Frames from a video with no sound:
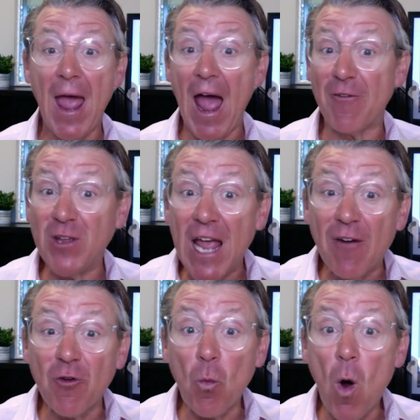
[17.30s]
Have you
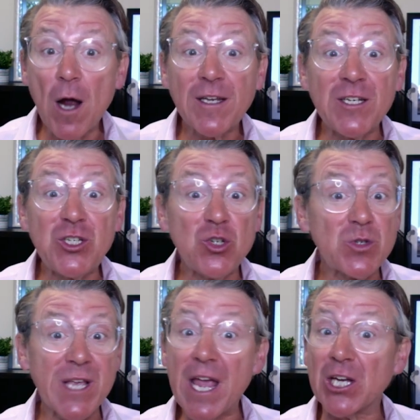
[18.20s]
ever walked into,
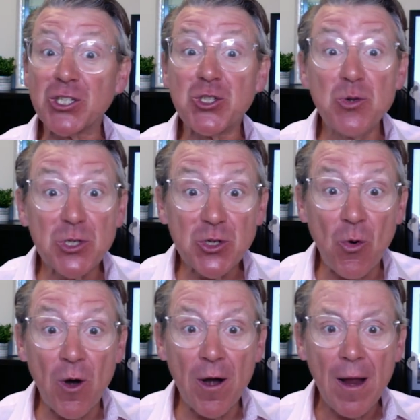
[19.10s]
say, a shoe
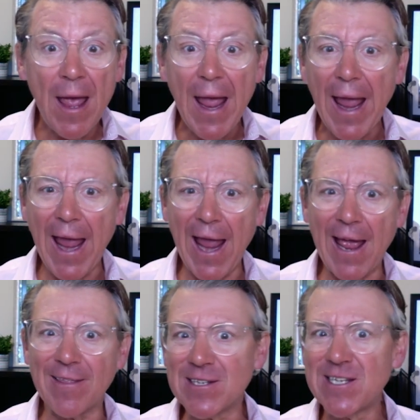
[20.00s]
store
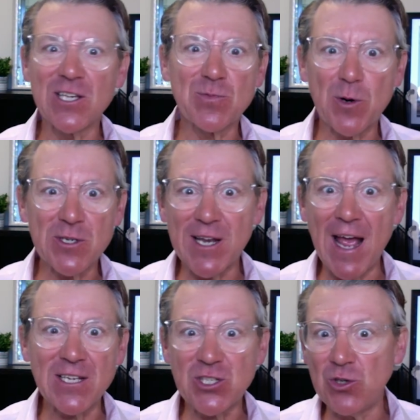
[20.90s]
and the salesperson
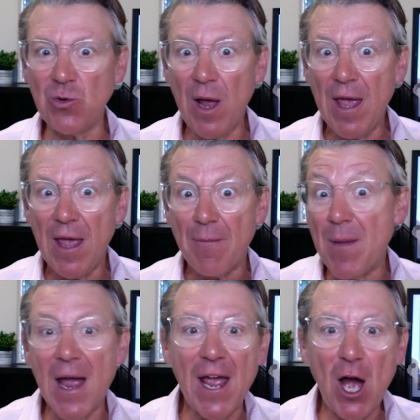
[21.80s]
asked you,
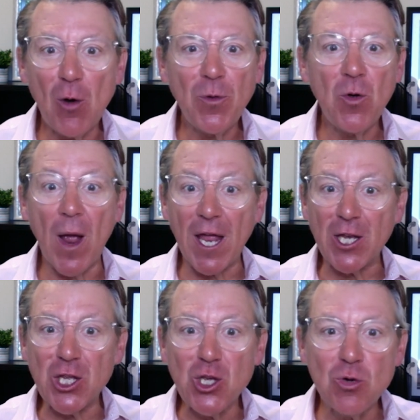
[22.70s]
May I help you?
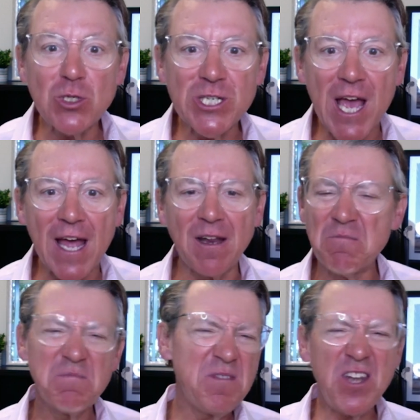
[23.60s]
And you said,
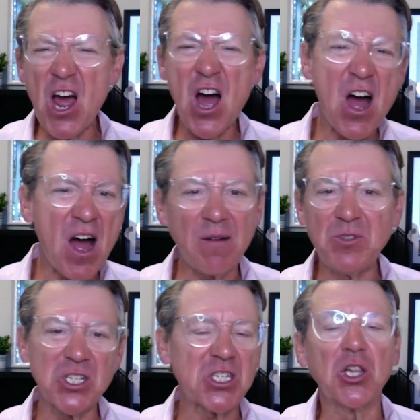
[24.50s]
No, I'm
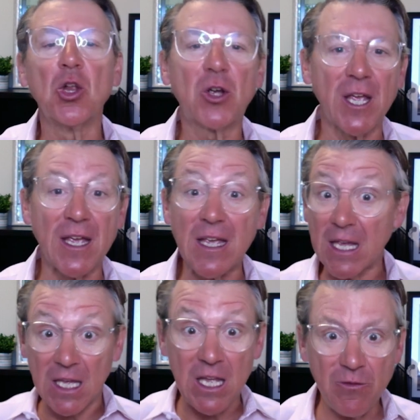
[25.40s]
just looking,
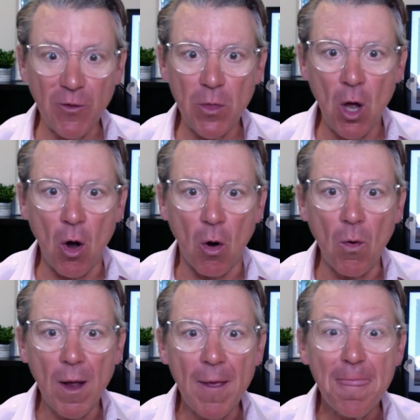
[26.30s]
even
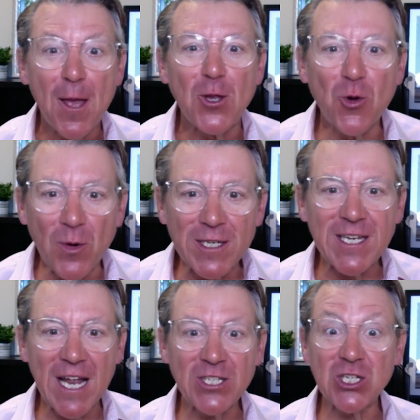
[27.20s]
though your
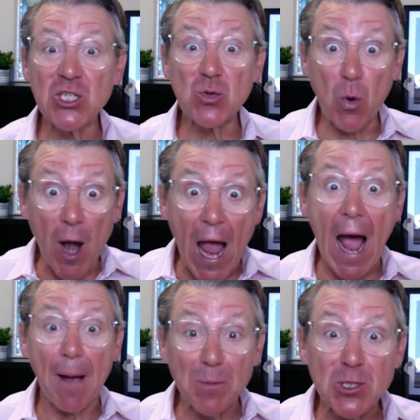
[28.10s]
intentions were
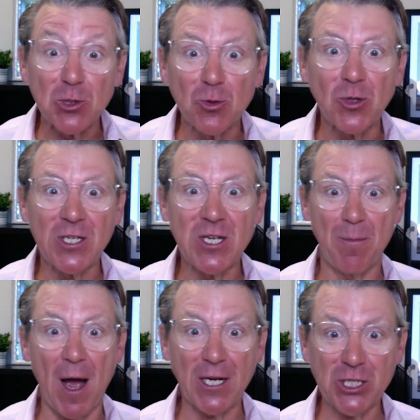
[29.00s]
absolutely to
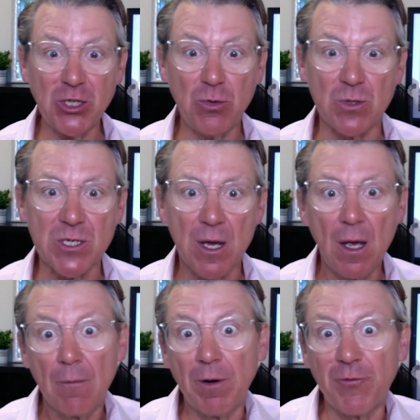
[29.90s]
buy shoes,
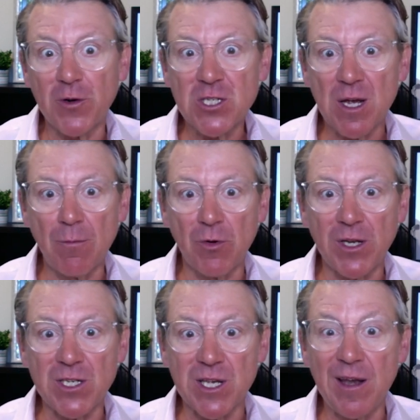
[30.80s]
but for some
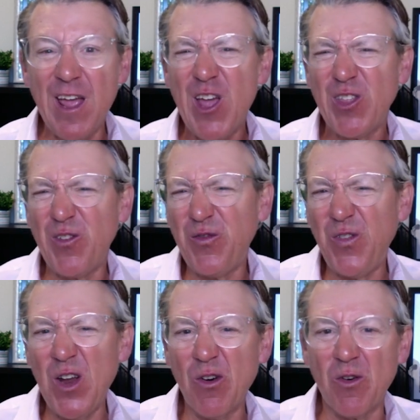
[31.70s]
reason, the
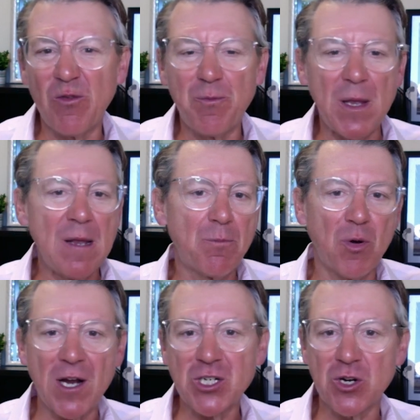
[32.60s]
fear of being
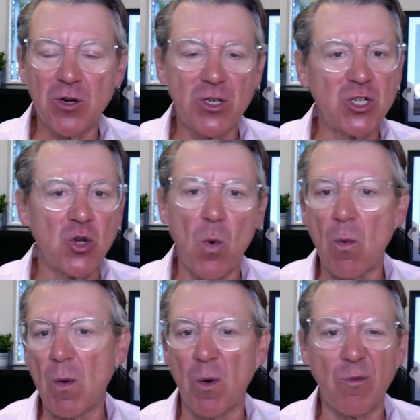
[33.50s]
pressured to do
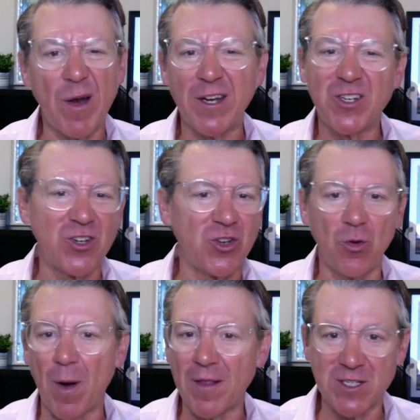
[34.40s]
what we weren't ready to
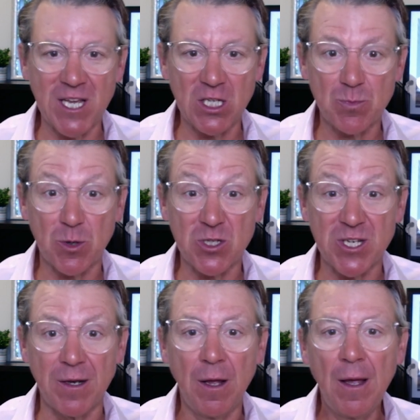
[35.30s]
do by the
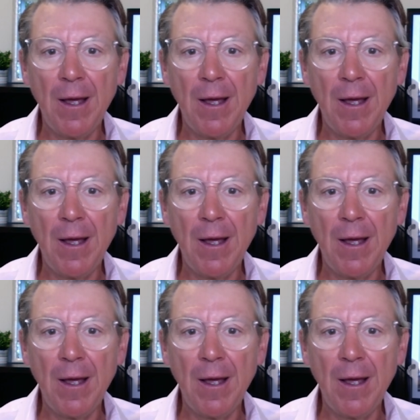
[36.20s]
salesperson,